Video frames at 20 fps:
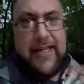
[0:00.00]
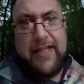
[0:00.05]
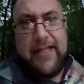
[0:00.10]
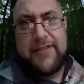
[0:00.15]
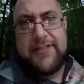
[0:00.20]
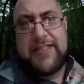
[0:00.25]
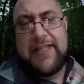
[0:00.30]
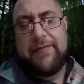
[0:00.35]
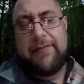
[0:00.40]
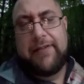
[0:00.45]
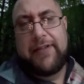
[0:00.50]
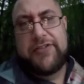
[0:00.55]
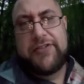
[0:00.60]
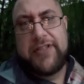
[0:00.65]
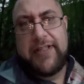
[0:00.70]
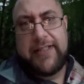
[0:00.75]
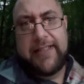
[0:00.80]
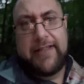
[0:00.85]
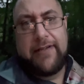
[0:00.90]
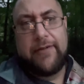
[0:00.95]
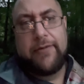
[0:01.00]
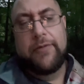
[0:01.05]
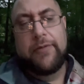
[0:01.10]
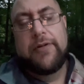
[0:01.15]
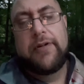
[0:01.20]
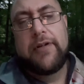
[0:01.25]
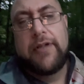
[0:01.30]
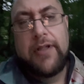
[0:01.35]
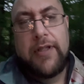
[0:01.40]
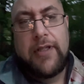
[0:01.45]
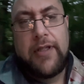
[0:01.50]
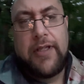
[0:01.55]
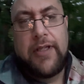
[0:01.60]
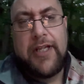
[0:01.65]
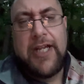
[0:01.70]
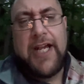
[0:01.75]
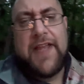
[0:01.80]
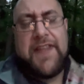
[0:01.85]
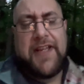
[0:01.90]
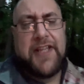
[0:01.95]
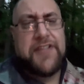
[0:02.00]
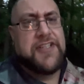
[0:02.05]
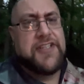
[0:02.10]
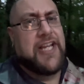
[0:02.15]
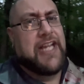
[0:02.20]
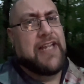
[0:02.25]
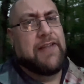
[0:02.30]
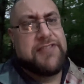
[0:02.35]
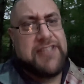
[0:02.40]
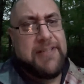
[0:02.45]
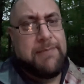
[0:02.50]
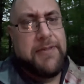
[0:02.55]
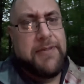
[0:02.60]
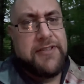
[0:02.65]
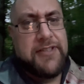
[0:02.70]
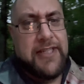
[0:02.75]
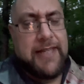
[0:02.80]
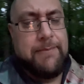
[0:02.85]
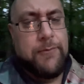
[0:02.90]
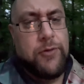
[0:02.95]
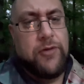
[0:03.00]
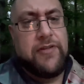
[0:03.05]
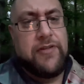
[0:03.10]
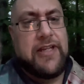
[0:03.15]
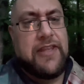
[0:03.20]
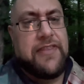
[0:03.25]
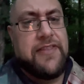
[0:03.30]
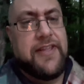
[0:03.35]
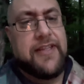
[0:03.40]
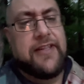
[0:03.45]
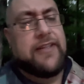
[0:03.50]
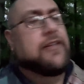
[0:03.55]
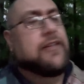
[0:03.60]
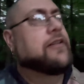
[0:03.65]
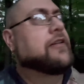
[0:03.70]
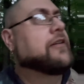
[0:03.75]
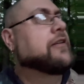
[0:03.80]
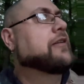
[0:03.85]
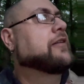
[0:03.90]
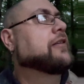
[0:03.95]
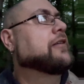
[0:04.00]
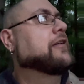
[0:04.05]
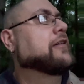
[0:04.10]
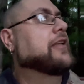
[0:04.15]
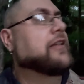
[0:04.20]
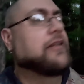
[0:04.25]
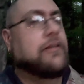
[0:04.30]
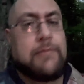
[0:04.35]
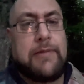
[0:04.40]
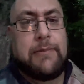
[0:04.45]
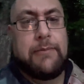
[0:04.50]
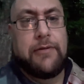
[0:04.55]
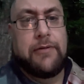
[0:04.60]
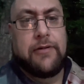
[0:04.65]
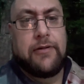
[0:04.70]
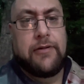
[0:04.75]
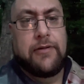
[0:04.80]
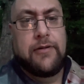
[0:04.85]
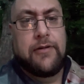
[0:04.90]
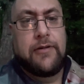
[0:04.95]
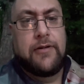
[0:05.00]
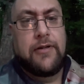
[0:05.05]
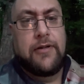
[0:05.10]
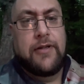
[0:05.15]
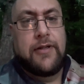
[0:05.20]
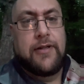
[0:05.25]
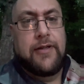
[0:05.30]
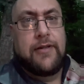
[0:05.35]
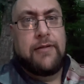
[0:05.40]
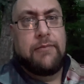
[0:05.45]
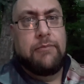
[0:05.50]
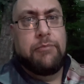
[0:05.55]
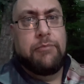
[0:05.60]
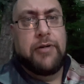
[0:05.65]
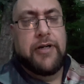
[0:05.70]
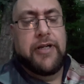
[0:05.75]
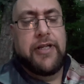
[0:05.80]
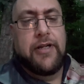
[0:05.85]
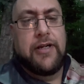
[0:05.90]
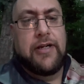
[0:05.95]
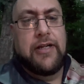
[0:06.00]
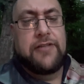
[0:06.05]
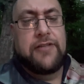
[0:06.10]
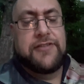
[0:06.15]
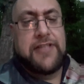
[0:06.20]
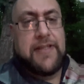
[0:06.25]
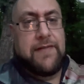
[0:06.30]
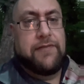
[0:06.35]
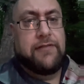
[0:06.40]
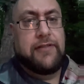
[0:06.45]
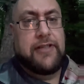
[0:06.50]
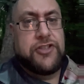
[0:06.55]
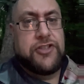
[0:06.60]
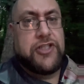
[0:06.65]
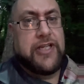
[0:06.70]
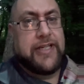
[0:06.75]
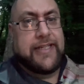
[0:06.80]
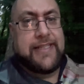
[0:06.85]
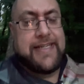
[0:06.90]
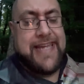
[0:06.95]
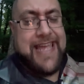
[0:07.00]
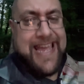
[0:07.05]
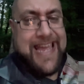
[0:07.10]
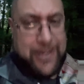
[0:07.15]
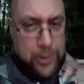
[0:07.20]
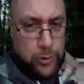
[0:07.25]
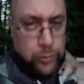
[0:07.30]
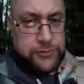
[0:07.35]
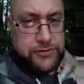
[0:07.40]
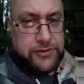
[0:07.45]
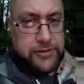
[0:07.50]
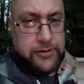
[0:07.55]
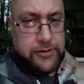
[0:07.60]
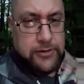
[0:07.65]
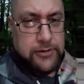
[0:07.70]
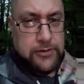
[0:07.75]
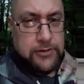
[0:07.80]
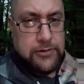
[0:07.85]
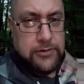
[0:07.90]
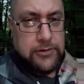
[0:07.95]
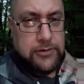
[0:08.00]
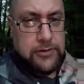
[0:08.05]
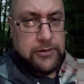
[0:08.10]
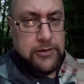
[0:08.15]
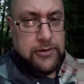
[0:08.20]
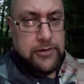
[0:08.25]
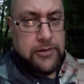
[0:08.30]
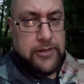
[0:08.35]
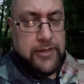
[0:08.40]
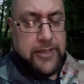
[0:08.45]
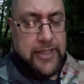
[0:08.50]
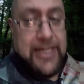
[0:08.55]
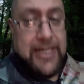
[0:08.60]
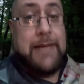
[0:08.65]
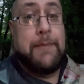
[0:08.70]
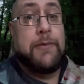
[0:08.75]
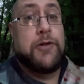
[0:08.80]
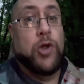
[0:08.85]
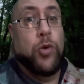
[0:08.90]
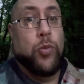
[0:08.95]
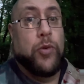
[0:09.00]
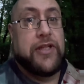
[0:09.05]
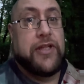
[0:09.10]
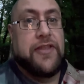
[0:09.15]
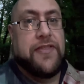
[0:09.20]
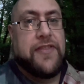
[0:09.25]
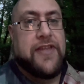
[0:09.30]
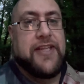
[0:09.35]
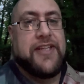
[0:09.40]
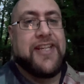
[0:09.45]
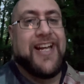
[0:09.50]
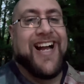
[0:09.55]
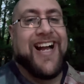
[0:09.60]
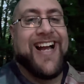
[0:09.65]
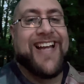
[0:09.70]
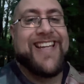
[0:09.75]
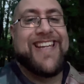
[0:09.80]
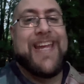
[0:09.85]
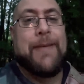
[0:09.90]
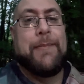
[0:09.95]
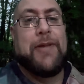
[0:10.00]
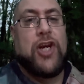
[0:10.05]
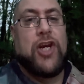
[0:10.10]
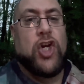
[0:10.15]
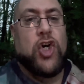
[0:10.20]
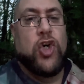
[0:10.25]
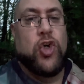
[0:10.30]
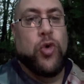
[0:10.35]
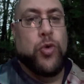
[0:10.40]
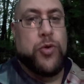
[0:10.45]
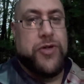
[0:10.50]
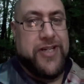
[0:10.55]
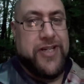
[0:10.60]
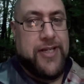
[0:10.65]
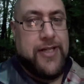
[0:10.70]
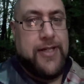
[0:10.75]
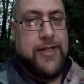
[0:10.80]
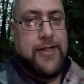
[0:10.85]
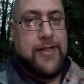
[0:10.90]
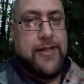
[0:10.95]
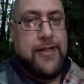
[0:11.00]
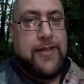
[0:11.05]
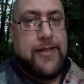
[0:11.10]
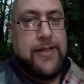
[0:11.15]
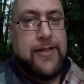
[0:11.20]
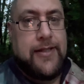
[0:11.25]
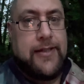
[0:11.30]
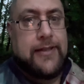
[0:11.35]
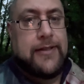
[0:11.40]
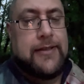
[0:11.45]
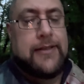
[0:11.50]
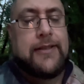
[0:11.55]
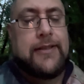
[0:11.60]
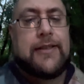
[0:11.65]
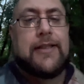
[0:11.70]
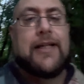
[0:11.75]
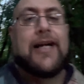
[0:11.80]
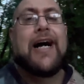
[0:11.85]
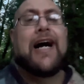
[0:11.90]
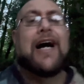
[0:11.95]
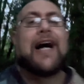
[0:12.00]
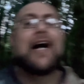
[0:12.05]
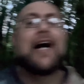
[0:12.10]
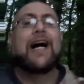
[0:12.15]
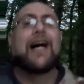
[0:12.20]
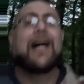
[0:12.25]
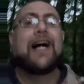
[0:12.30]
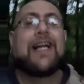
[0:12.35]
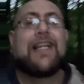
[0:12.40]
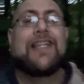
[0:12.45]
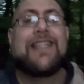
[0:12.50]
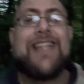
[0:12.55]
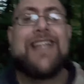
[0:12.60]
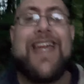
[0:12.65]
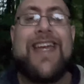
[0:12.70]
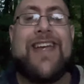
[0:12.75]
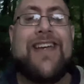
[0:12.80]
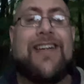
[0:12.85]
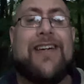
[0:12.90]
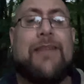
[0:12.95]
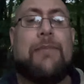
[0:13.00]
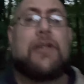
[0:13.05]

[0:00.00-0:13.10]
definitely check out. I think it's IFC Midnight Movie, I think. I don't remember. But definitely check it out. And let me know what you think. I Am Alone. I am